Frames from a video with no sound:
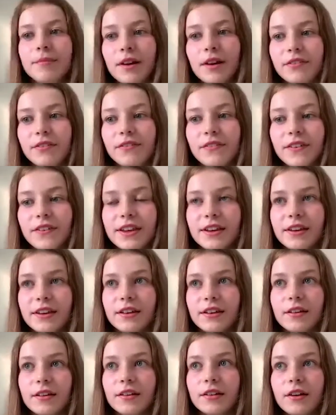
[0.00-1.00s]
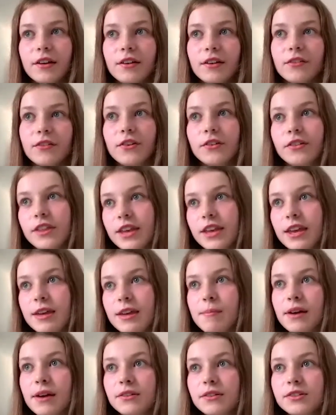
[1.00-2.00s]
think I've got the
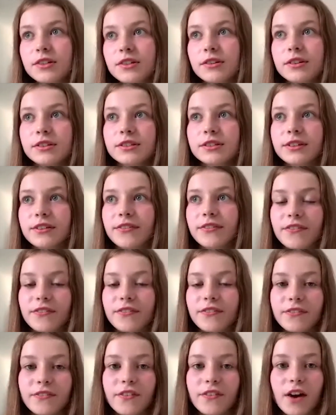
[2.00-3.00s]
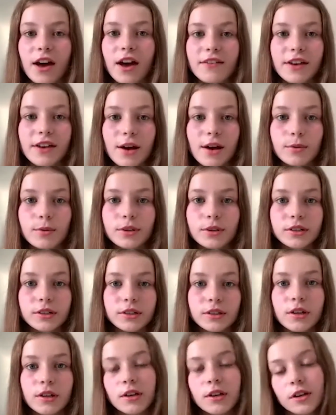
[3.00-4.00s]
email, so it's a 5-hour
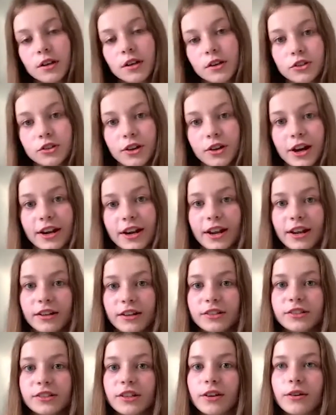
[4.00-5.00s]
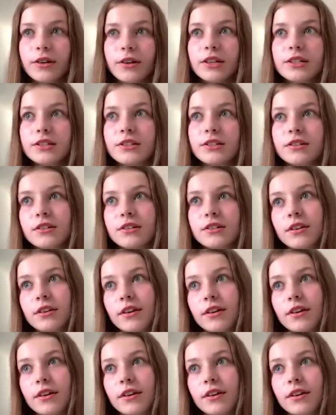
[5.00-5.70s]
training. So it's